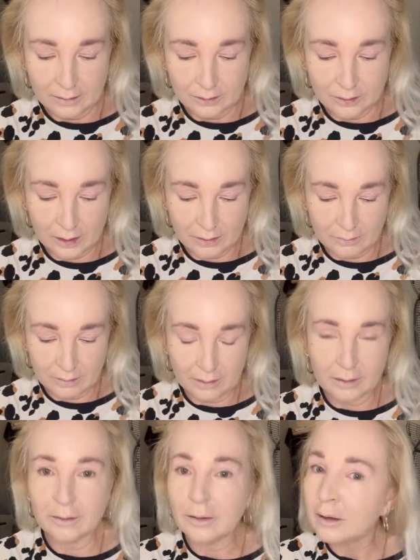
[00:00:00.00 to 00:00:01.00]
don't
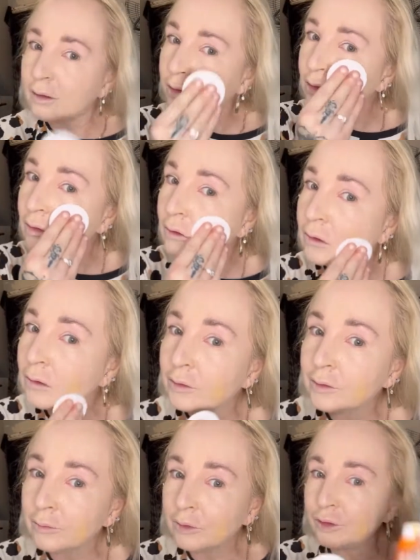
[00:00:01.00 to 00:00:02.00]
like that at all.
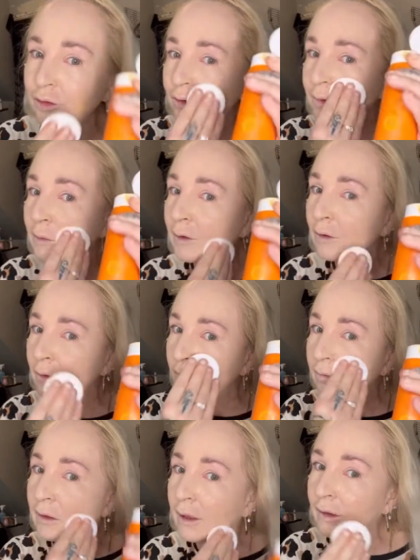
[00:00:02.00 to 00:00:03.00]
So I'm just using my
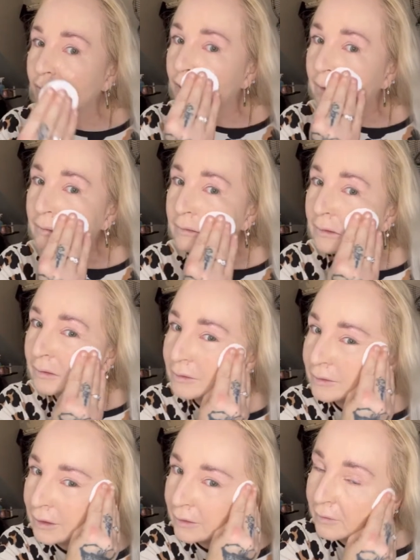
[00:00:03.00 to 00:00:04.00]
Ole Henriksen to
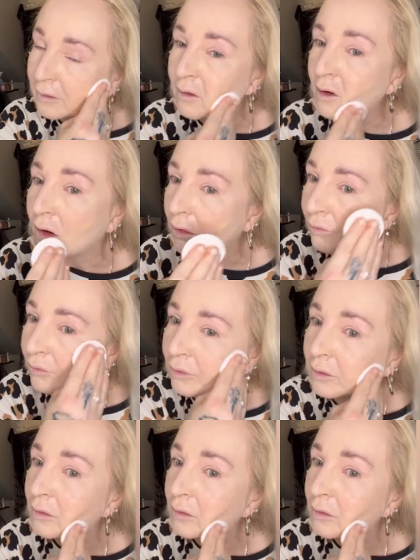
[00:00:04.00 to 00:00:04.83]
take that off.